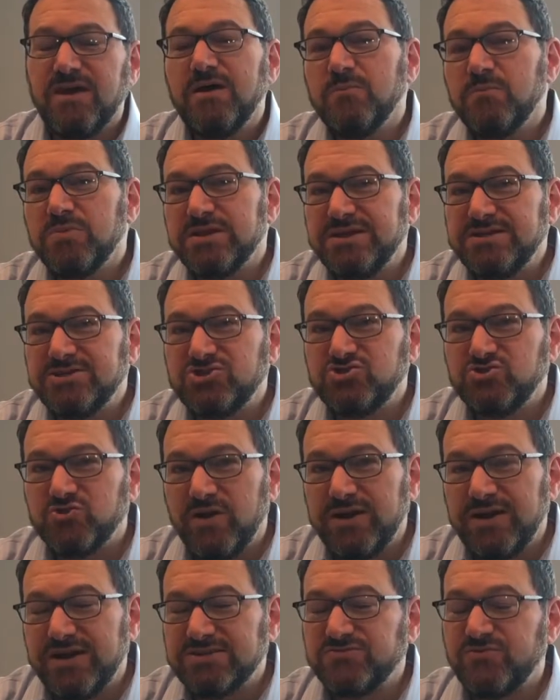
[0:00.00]
Please
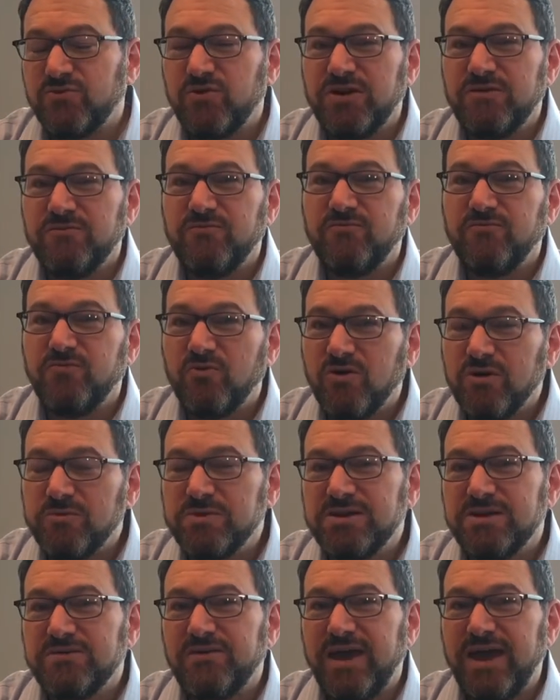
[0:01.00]
join us for an
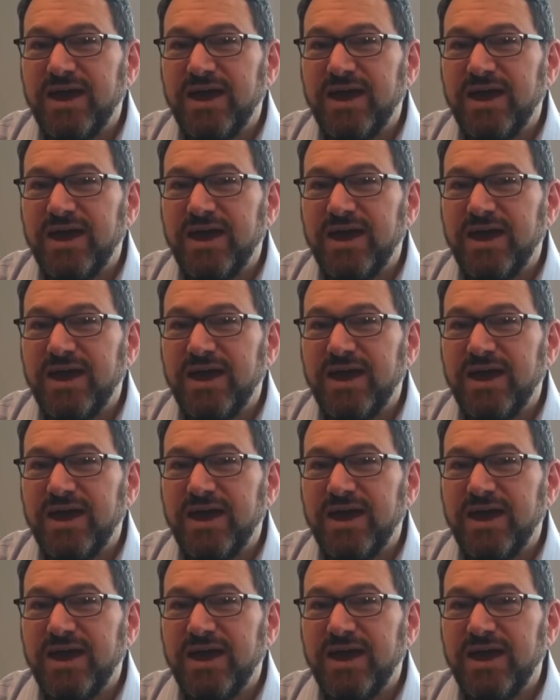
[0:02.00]
informative